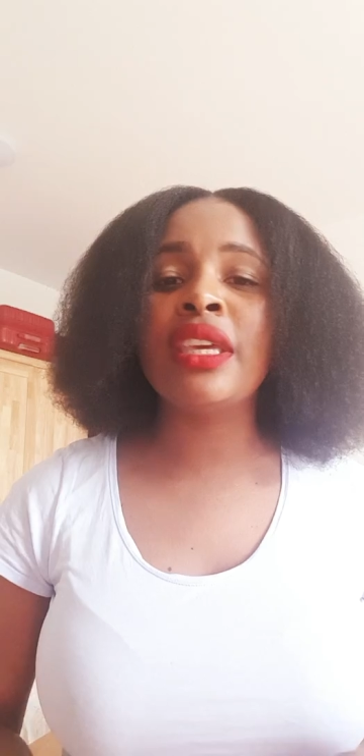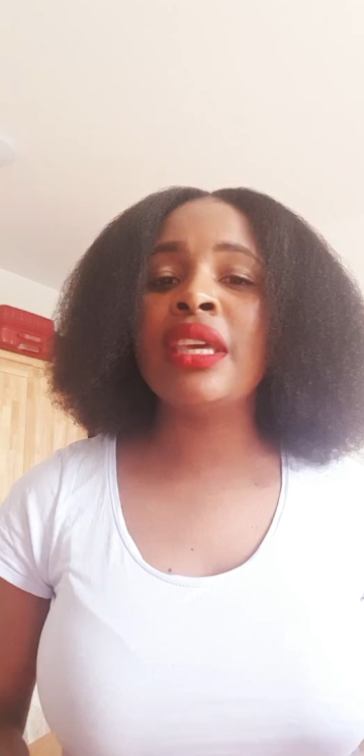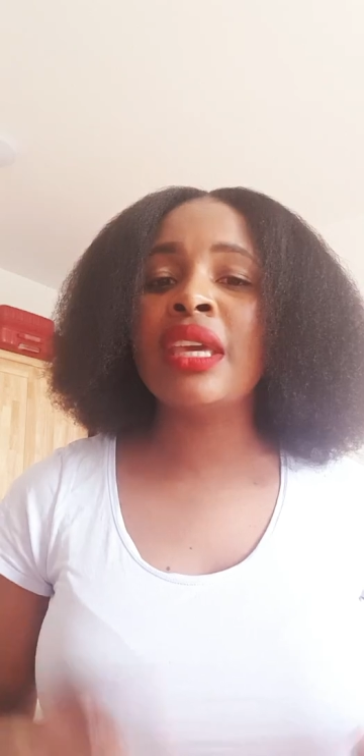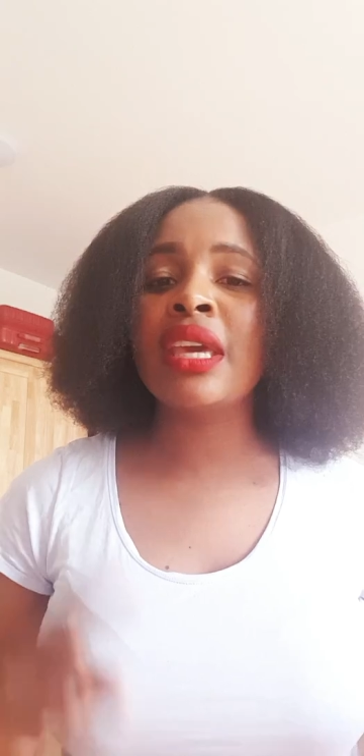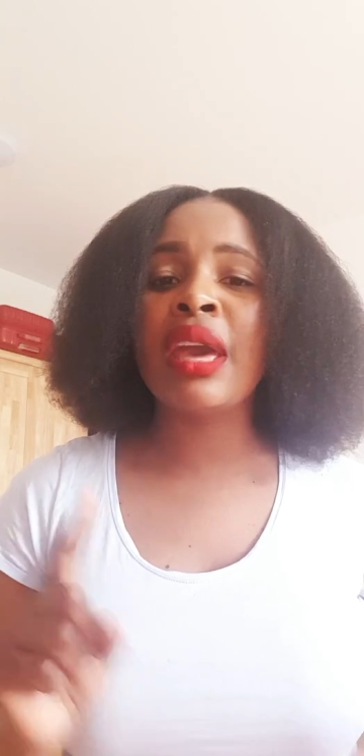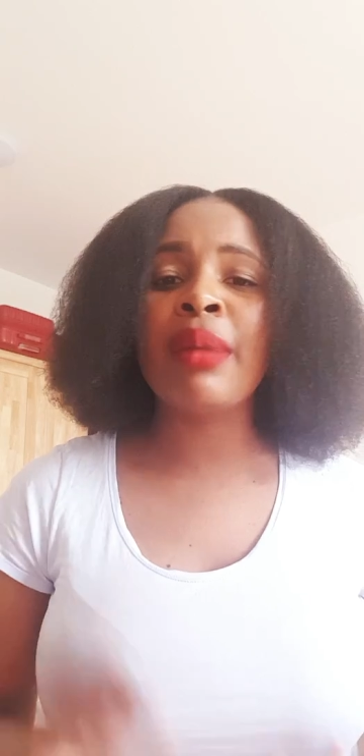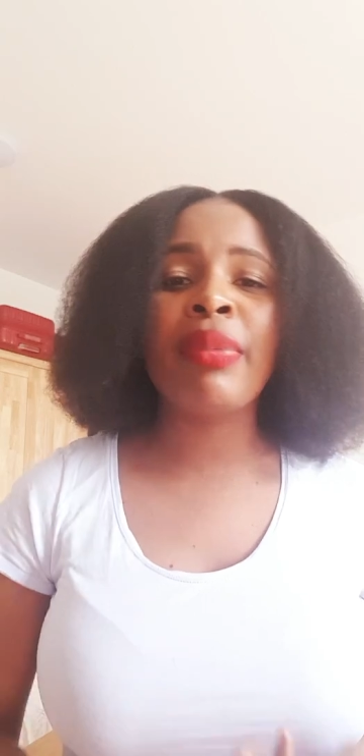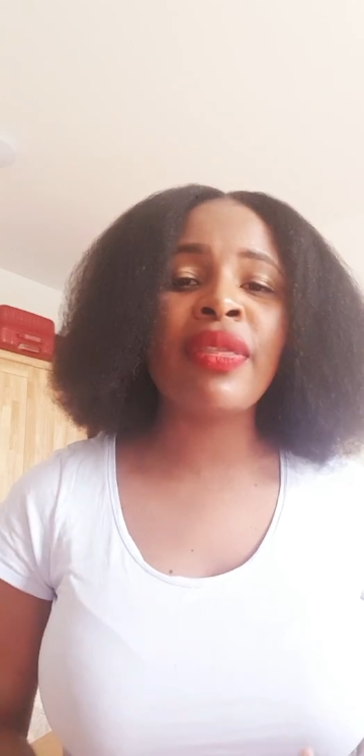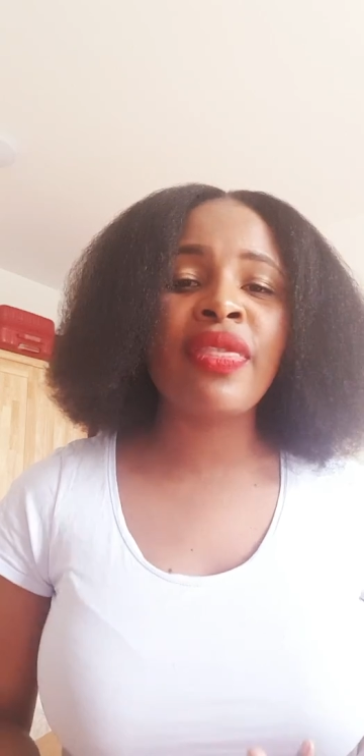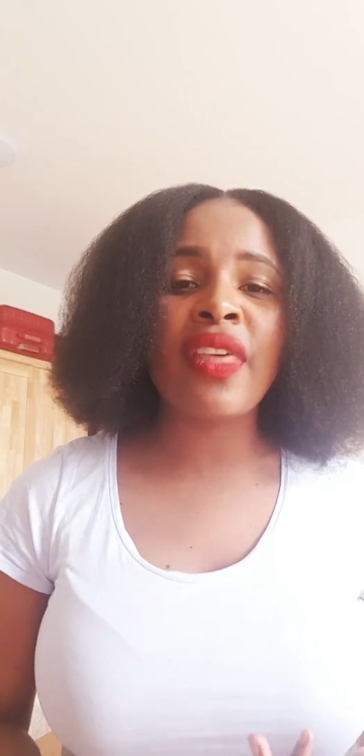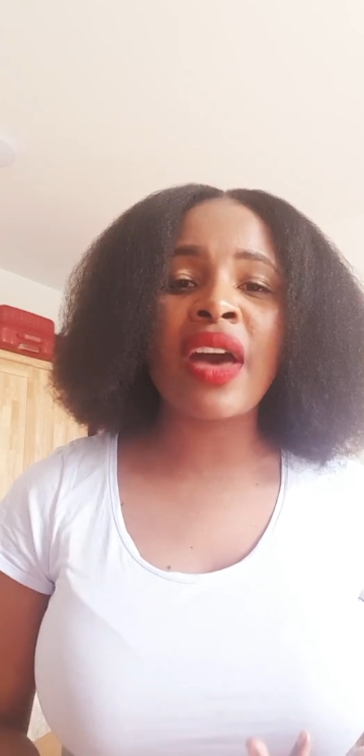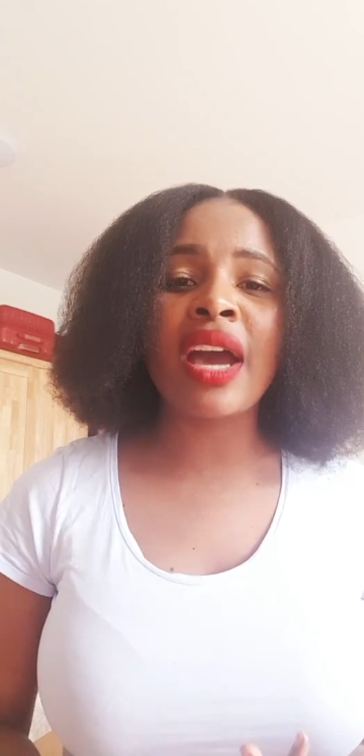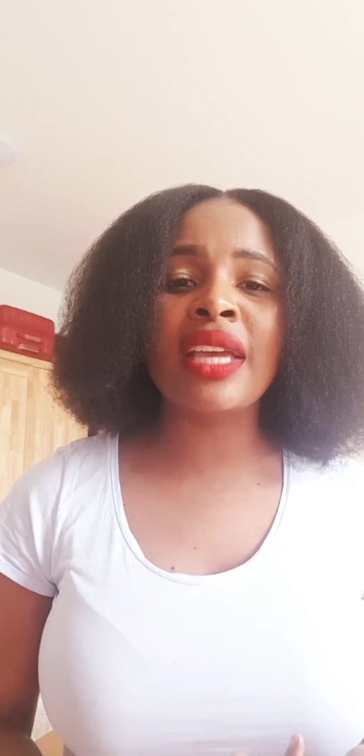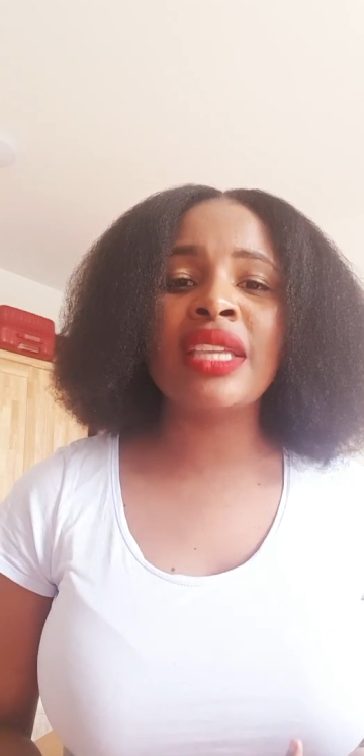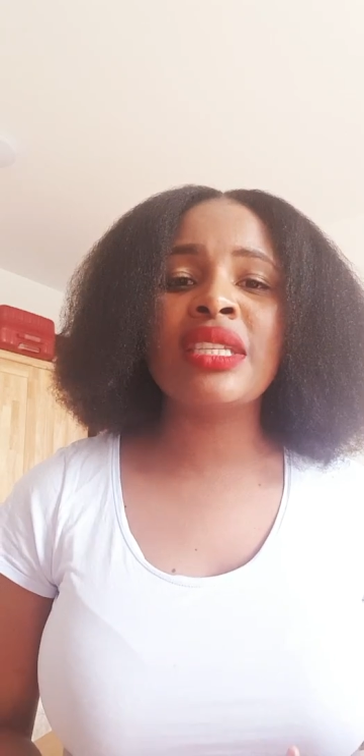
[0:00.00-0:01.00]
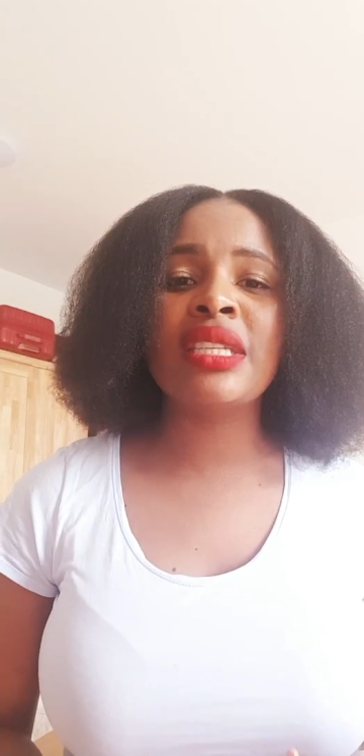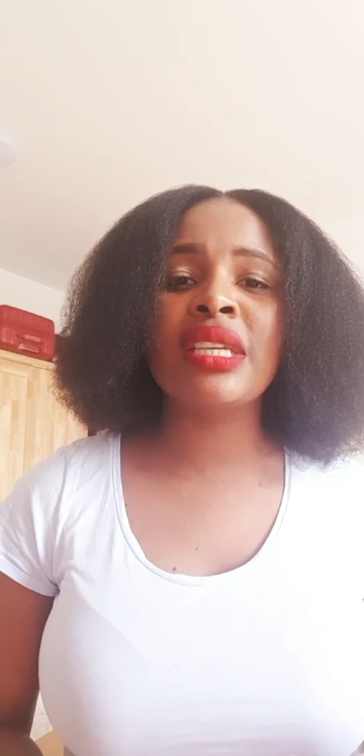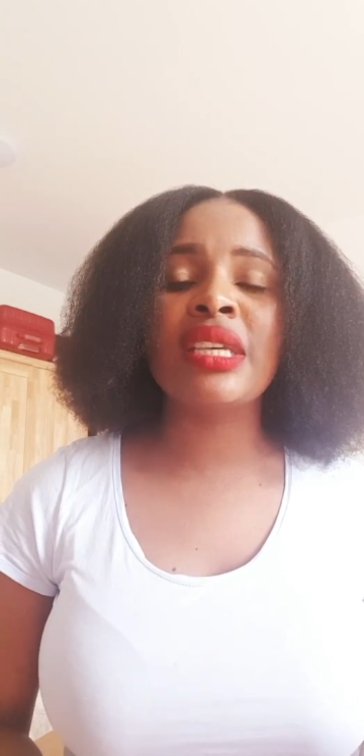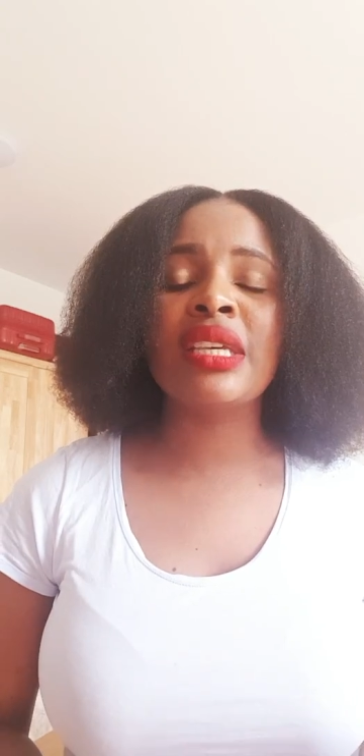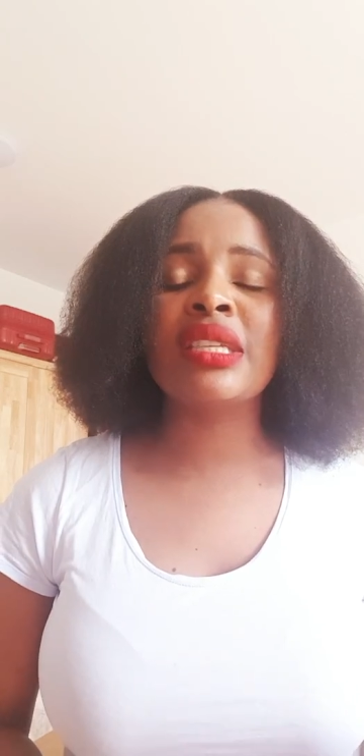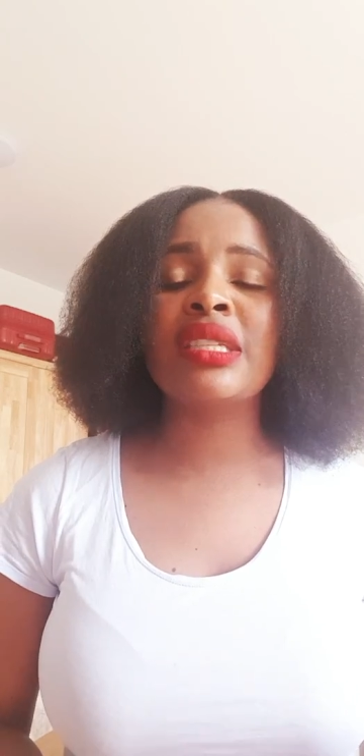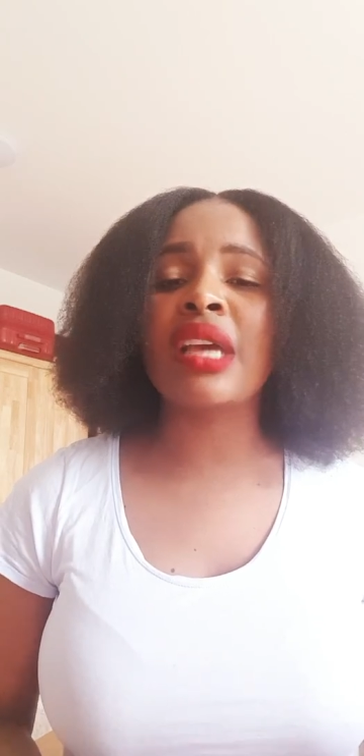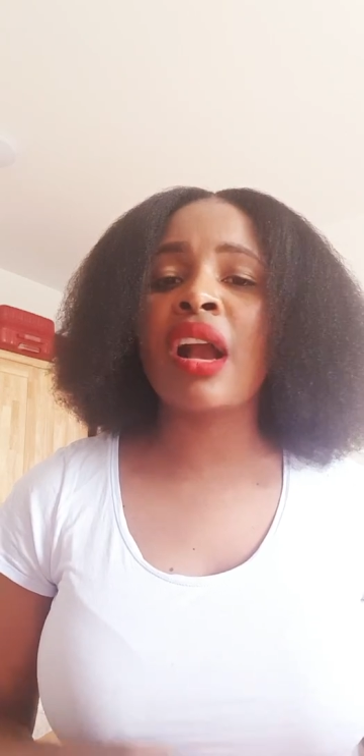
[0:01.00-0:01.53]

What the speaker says: hepatitis.